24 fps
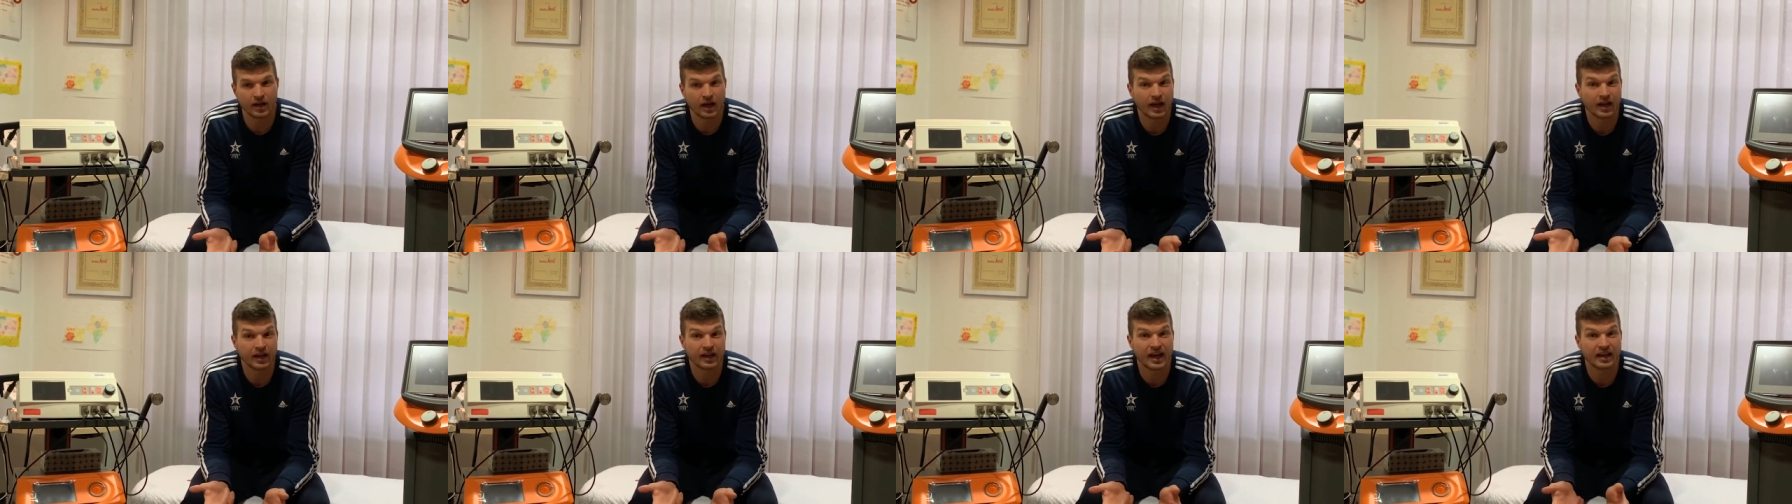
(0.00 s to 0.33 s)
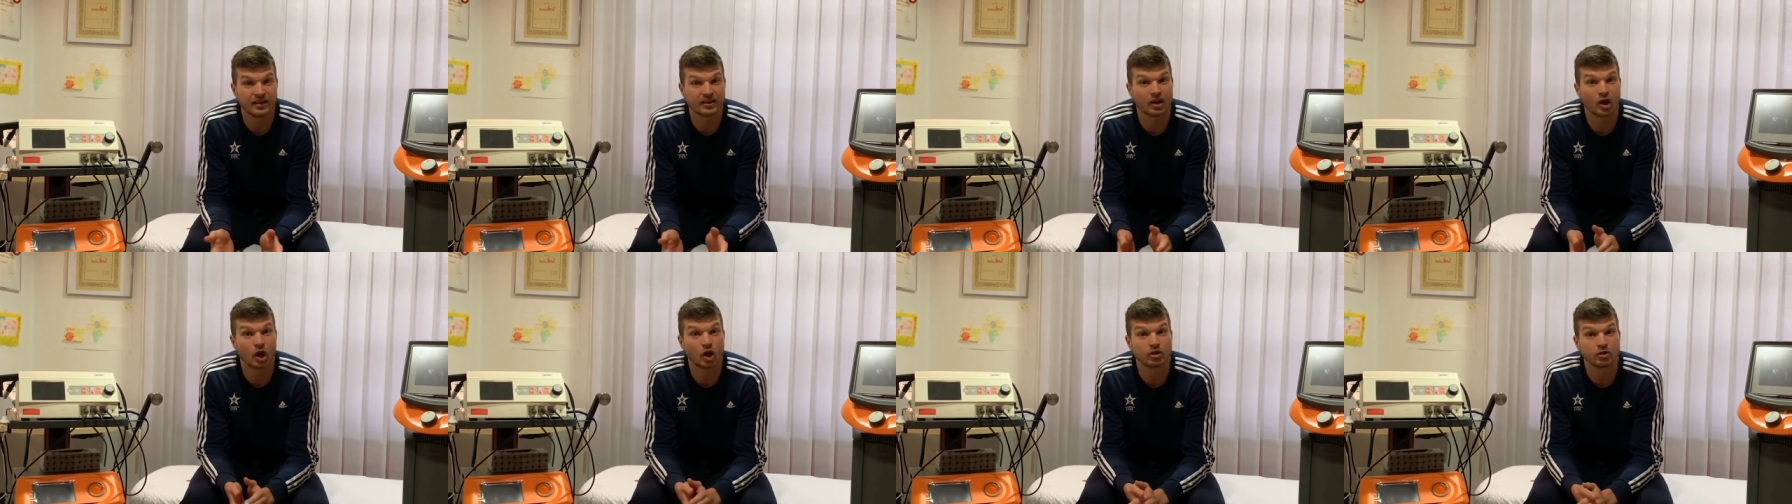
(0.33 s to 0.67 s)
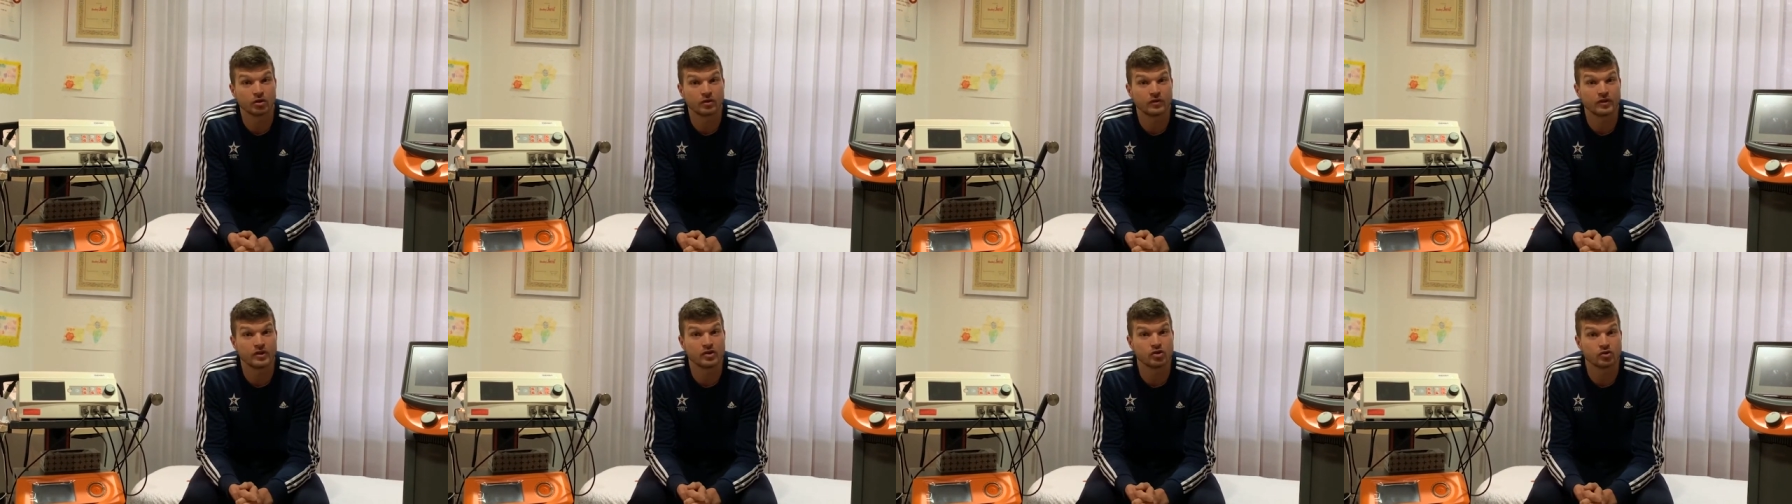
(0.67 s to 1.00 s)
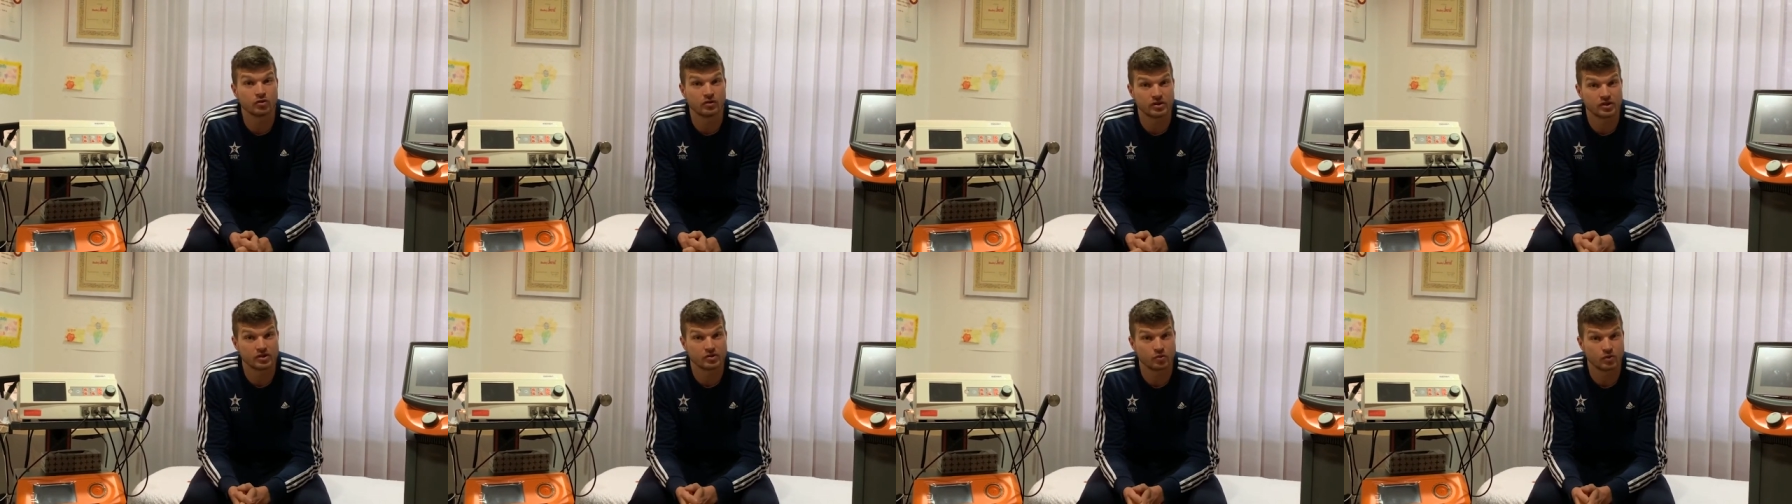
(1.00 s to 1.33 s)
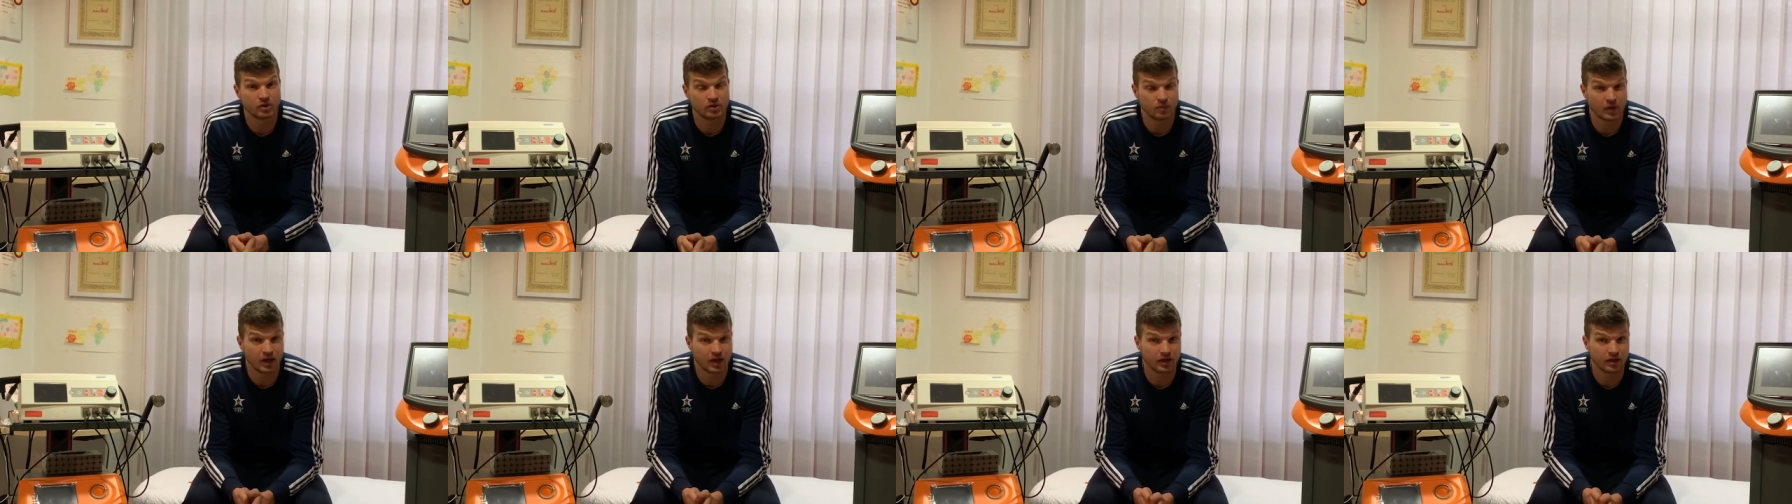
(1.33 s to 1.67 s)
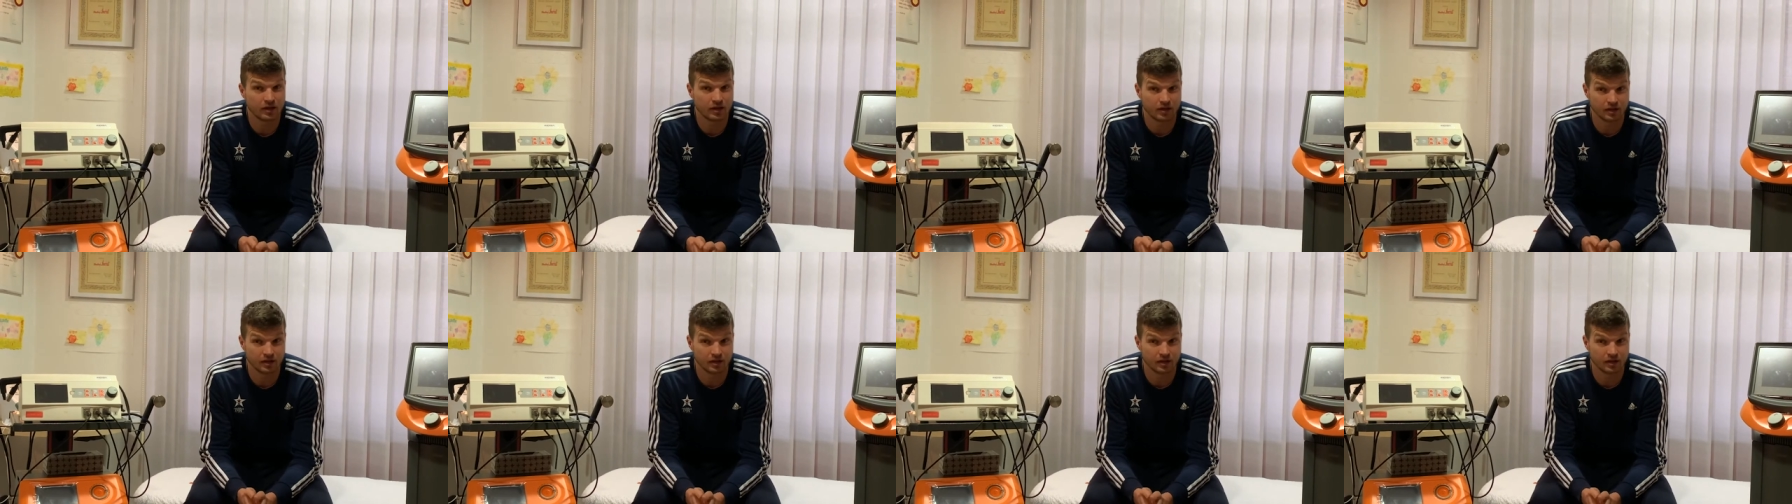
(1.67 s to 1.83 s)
I had a lot of injuries with my